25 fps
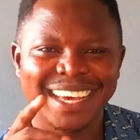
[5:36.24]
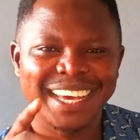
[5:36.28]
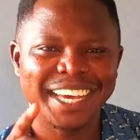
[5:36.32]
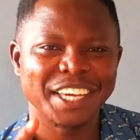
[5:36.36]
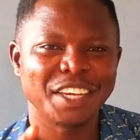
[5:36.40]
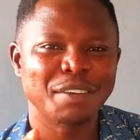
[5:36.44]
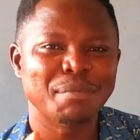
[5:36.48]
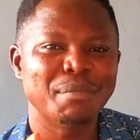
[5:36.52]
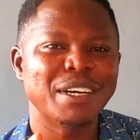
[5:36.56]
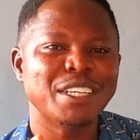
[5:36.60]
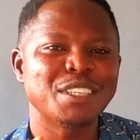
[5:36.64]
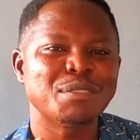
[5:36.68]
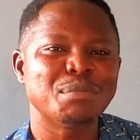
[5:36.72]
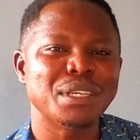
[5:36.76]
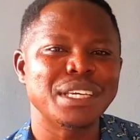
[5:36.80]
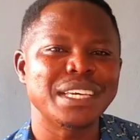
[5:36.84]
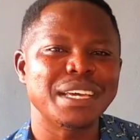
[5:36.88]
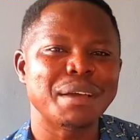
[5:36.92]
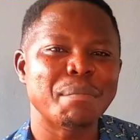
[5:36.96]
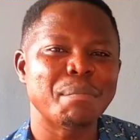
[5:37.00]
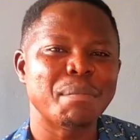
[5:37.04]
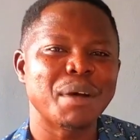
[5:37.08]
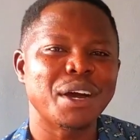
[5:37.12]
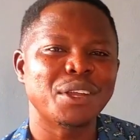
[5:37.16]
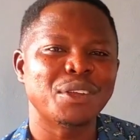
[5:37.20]
it? You must
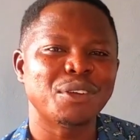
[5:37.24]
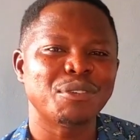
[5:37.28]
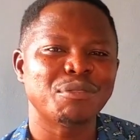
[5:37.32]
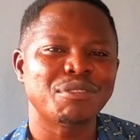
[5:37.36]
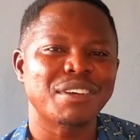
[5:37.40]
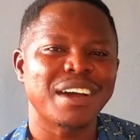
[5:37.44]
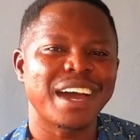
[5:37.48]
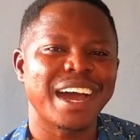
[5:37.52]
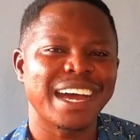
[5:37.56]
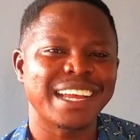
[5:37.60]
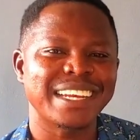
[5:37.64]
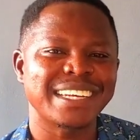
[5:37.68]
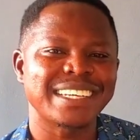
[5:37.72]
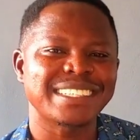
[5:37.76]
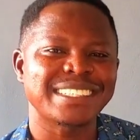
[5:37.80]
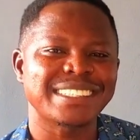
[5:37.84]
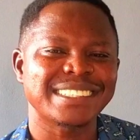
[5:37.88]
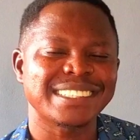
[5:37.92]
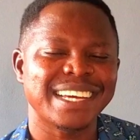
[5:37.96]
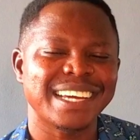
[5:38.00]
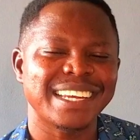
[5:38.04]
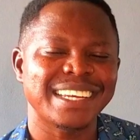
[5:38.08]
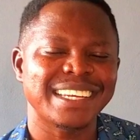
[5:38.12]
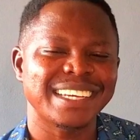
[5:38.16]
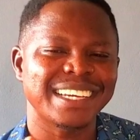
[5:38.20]
be a man of
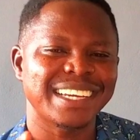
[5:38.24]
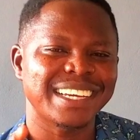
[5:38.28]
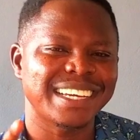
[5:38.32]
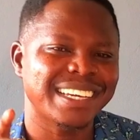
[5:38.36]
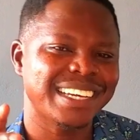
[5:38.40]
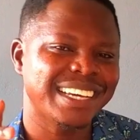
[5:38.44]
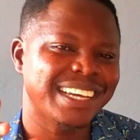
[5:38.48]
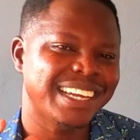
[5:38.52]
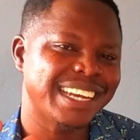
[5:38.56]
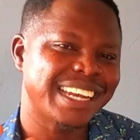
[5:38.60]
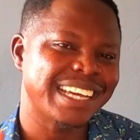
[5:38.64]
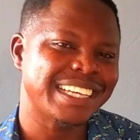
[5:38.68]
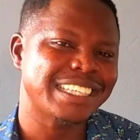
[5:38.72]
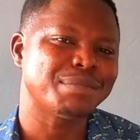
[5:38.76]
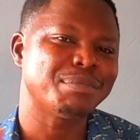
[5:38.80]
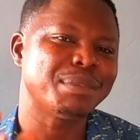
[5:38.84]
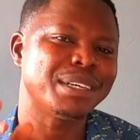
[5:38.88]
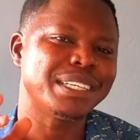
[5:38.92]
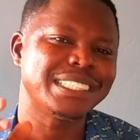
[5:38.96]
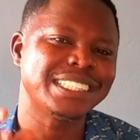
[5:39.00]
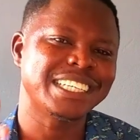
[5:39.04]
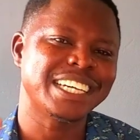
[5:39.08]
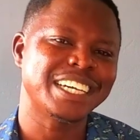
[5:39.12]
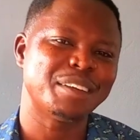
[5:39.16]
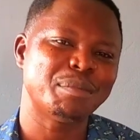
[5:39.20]
understanding. That's
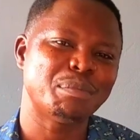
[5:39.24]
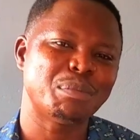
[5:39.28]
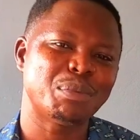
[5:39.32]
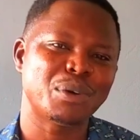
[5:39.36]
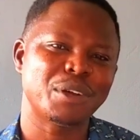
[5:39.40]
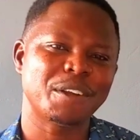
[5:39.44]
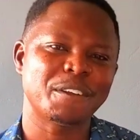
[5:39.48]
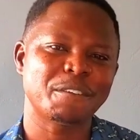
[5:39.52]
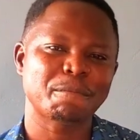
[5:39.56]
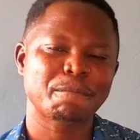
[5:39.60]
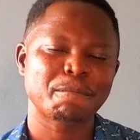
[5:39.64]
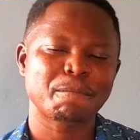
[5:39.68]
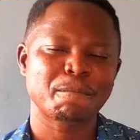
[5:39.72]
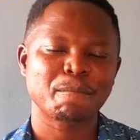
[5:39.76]
my third point.